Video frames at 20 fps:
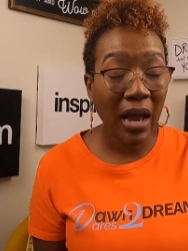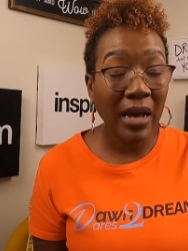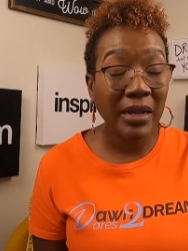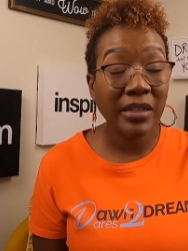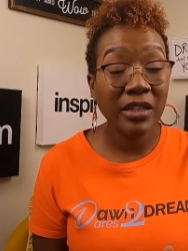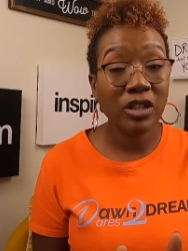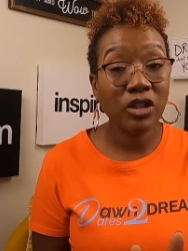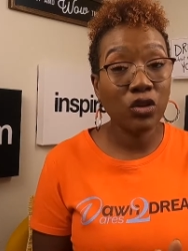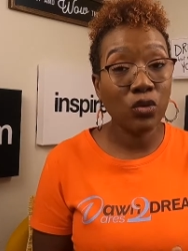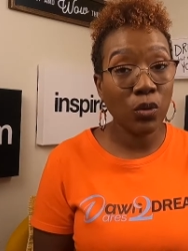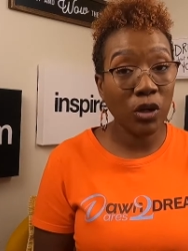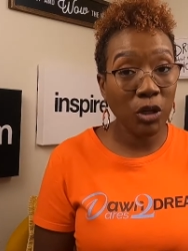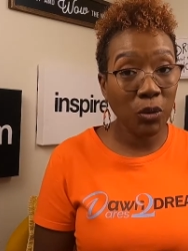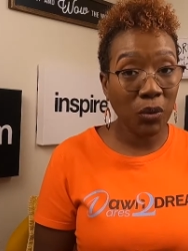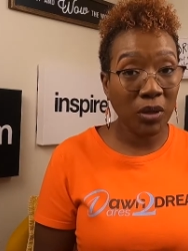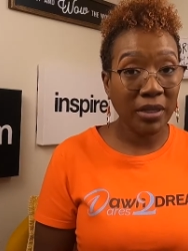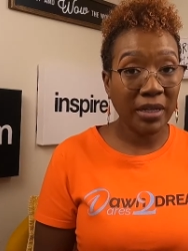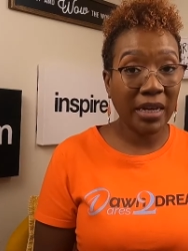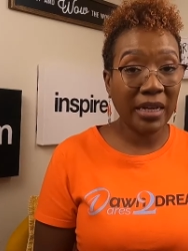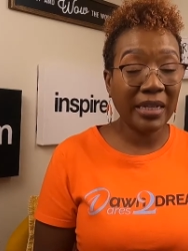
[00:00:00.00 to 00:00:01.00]
I did a
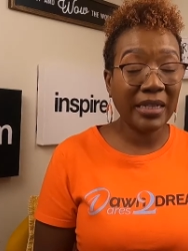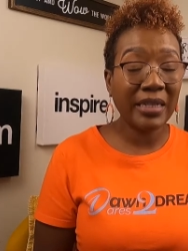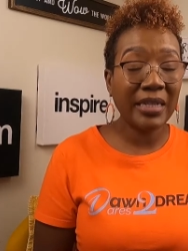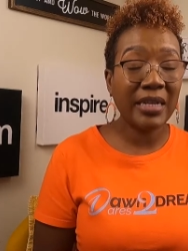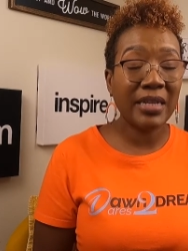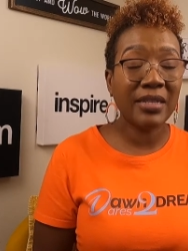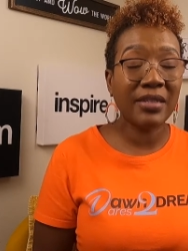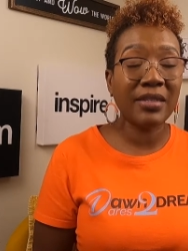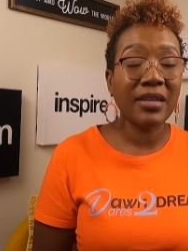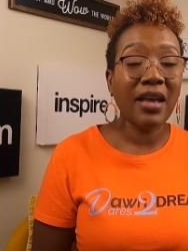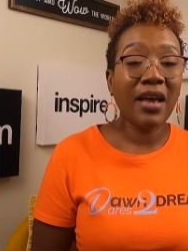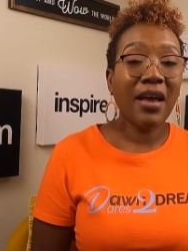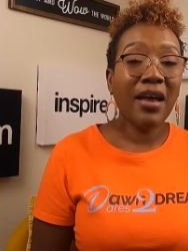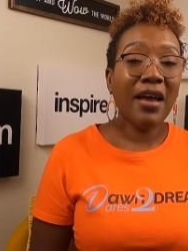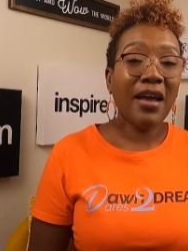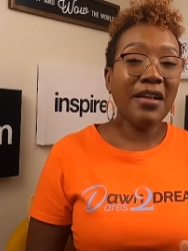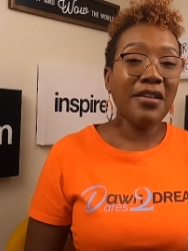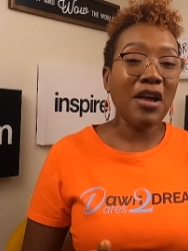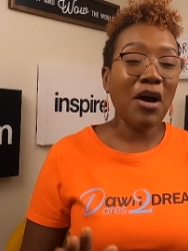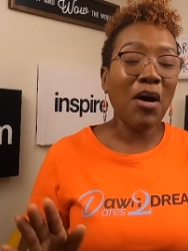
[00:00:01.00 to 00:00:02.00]
21-day cleanse.
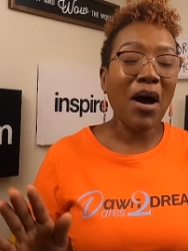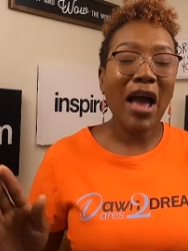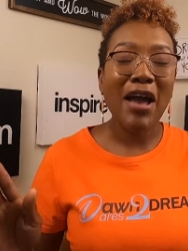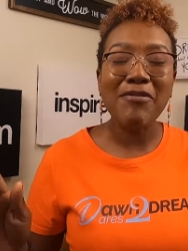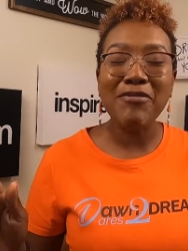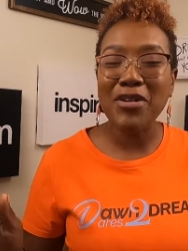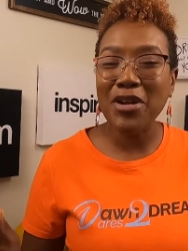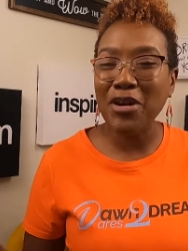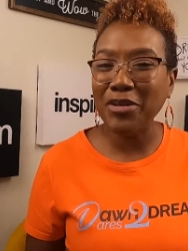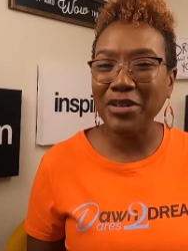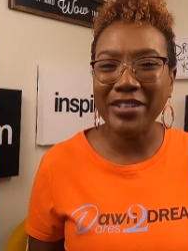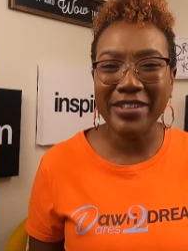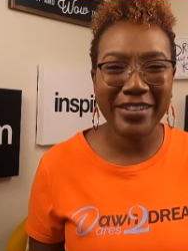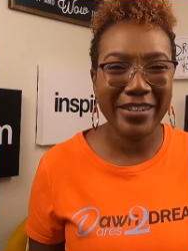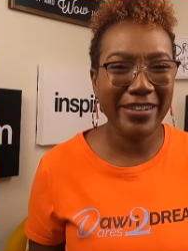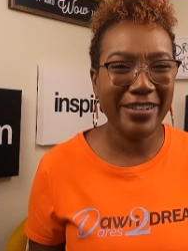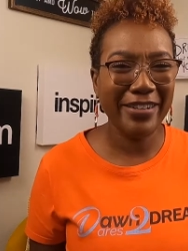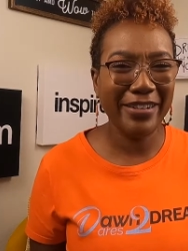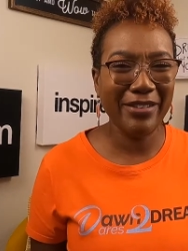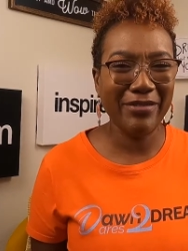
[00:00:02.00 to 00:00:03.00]
Now, I have no
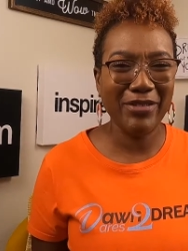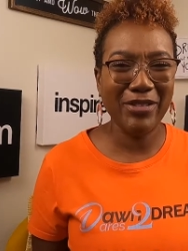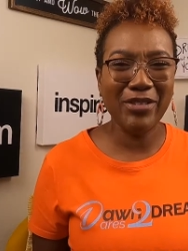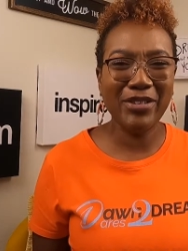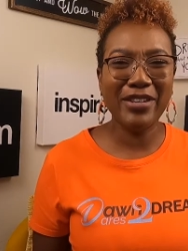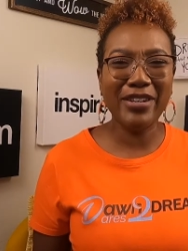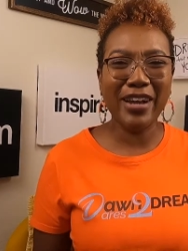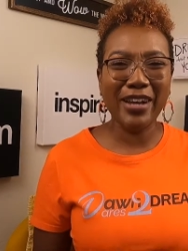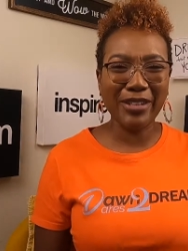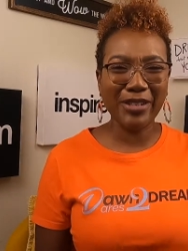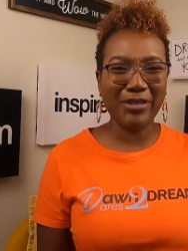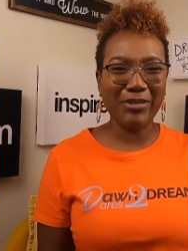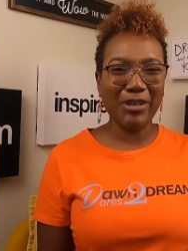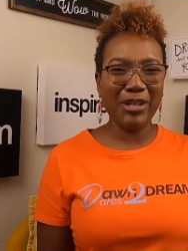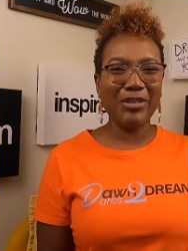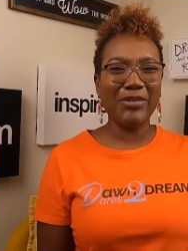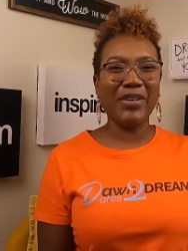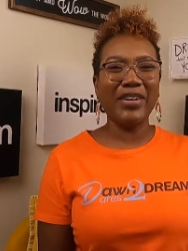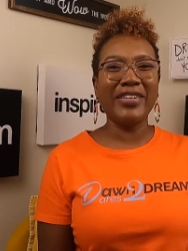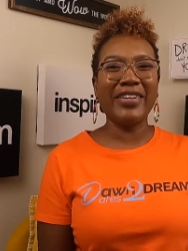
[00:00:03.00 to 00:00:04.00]
intentions of doing another
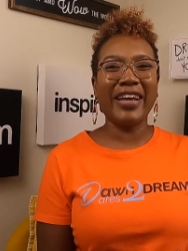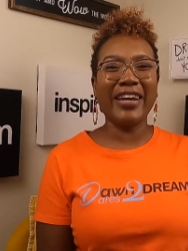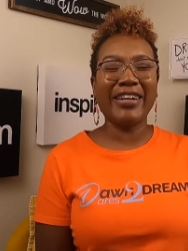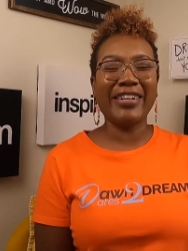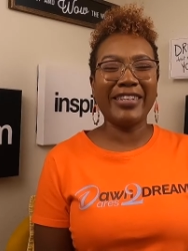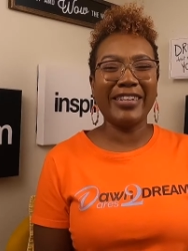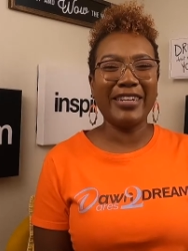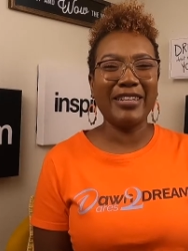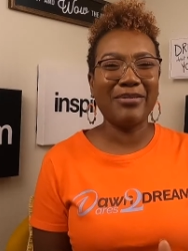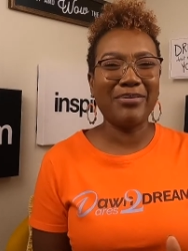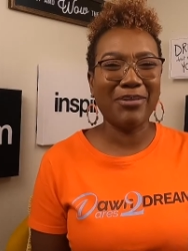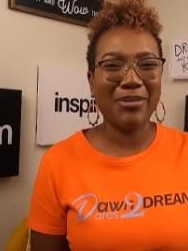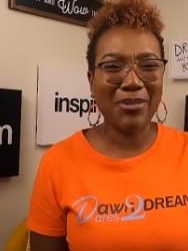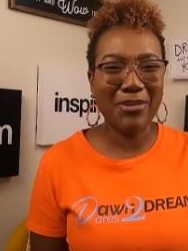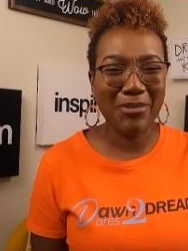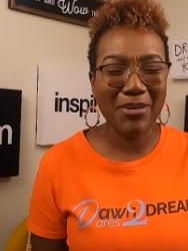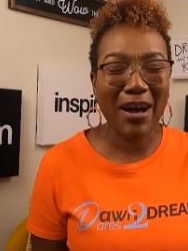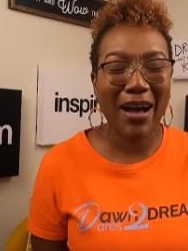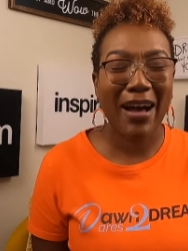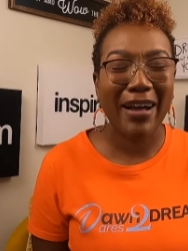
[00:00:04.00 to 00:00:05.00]
21-day cleanse for a
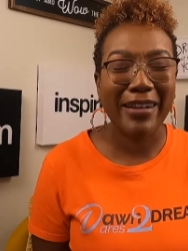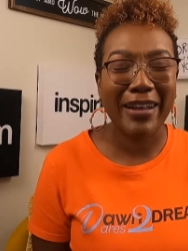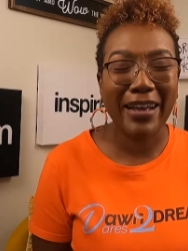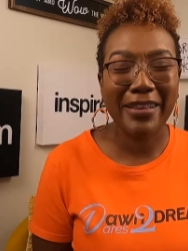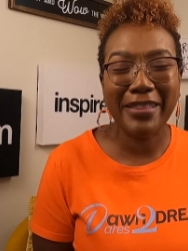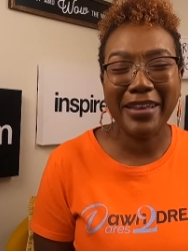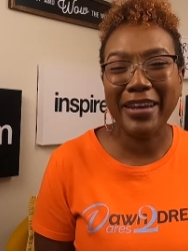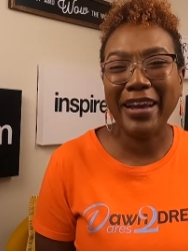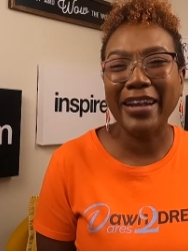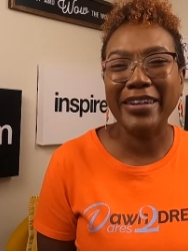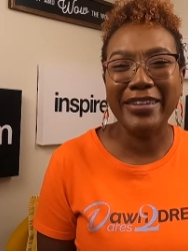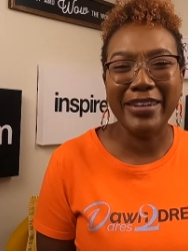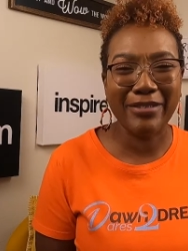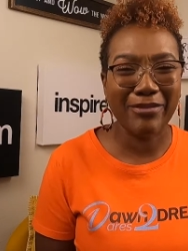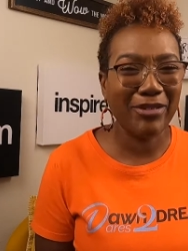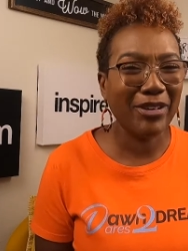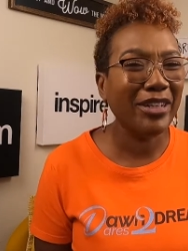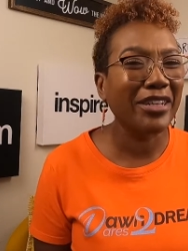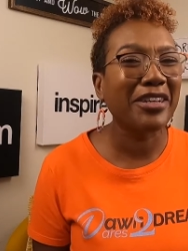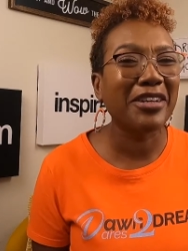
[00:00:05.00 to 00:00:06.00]
while. I think I did
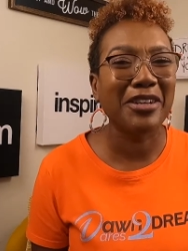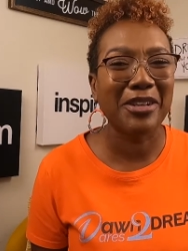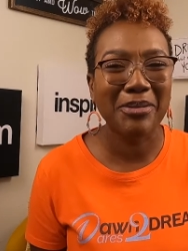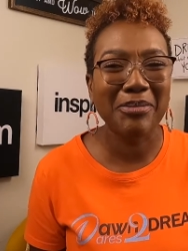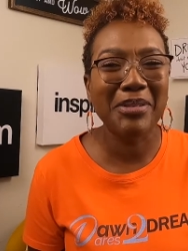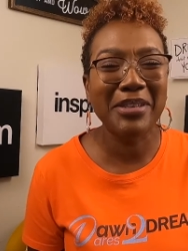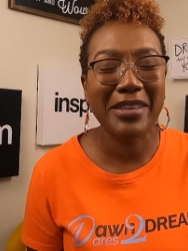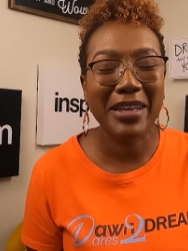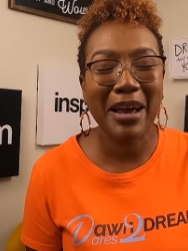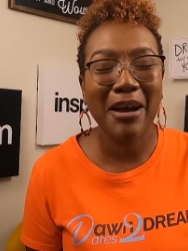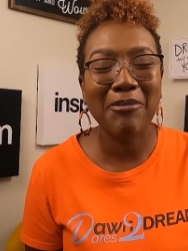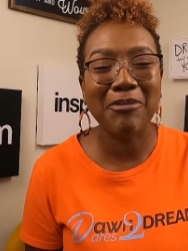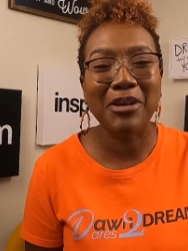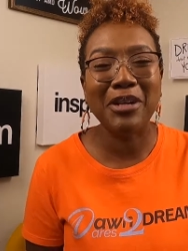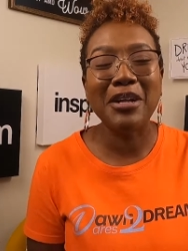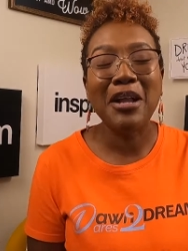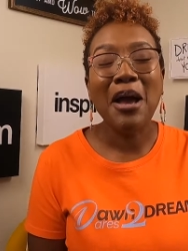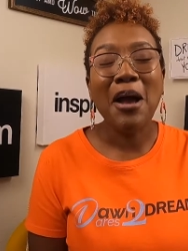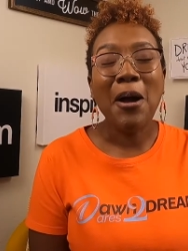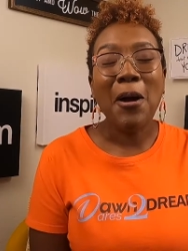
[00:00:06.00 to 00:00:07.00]
really good with that
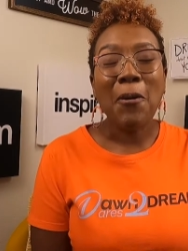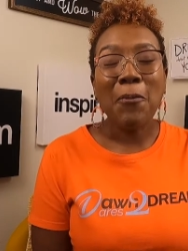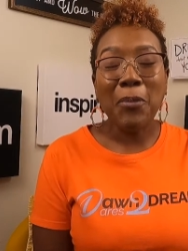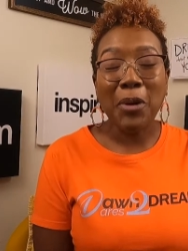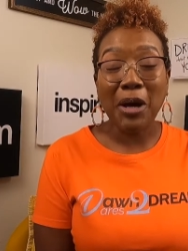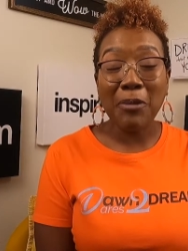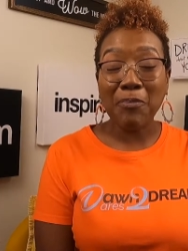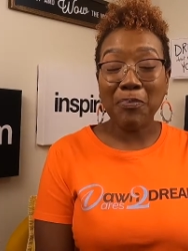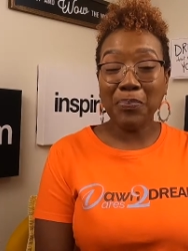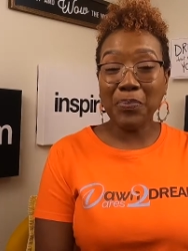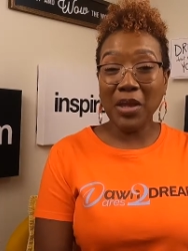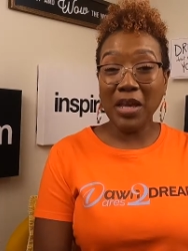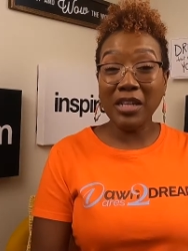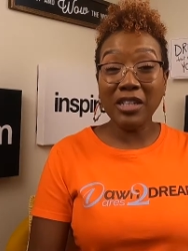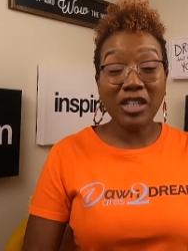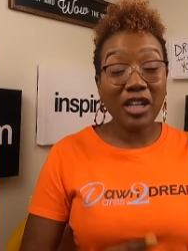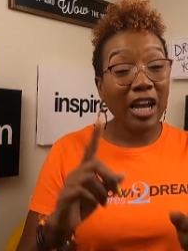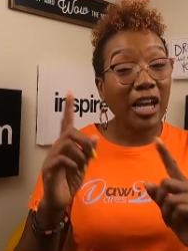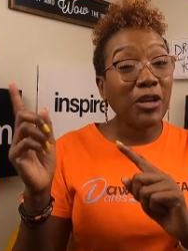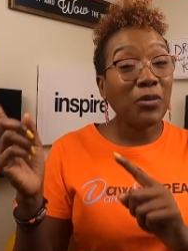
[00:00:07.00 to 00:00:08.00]
one. But
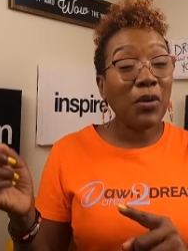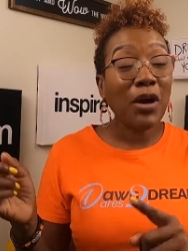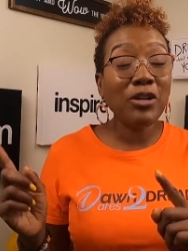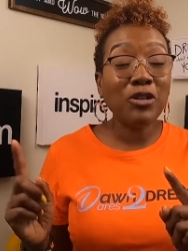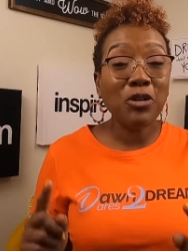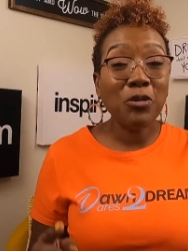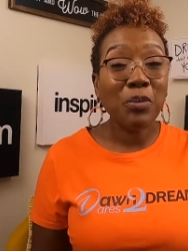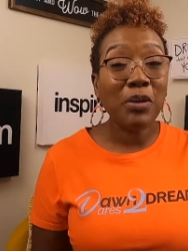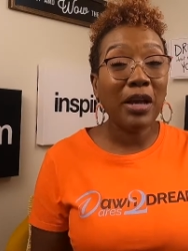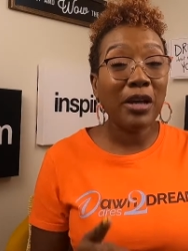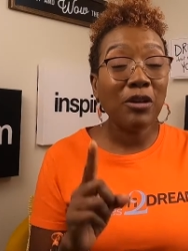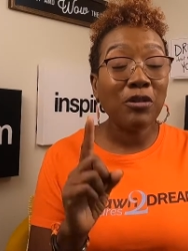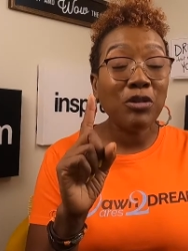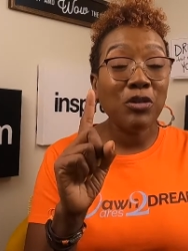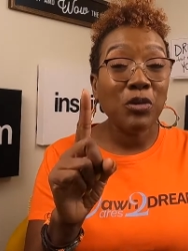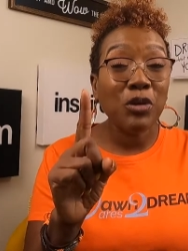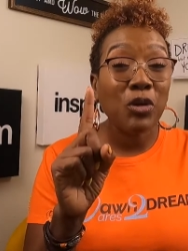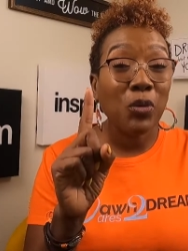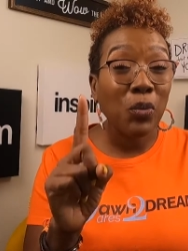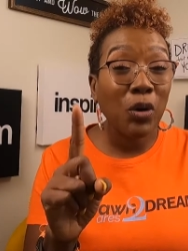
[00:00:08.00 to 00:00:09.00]
in January, I do plan on
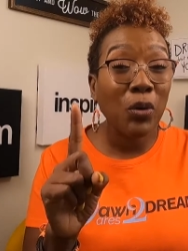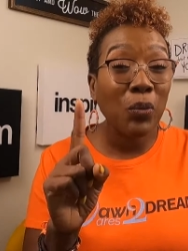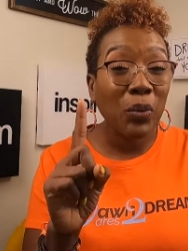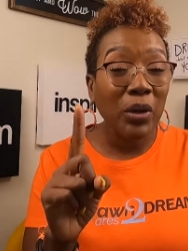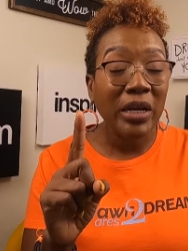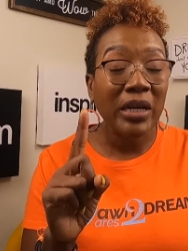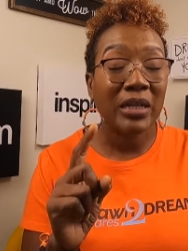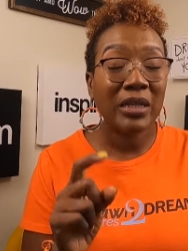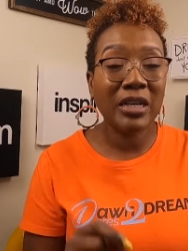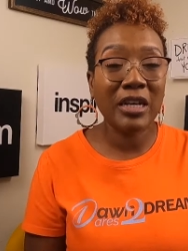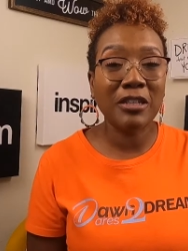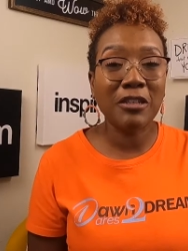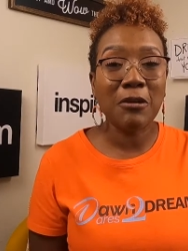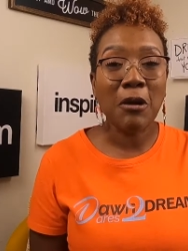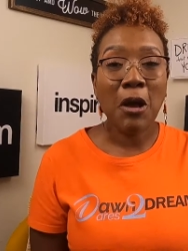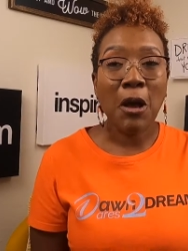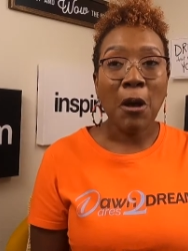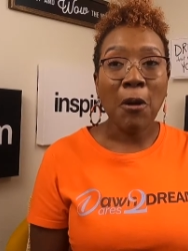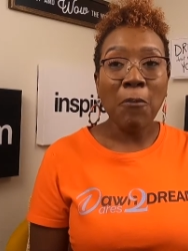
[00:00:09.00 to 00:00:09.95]
doing a 1-week cleanse.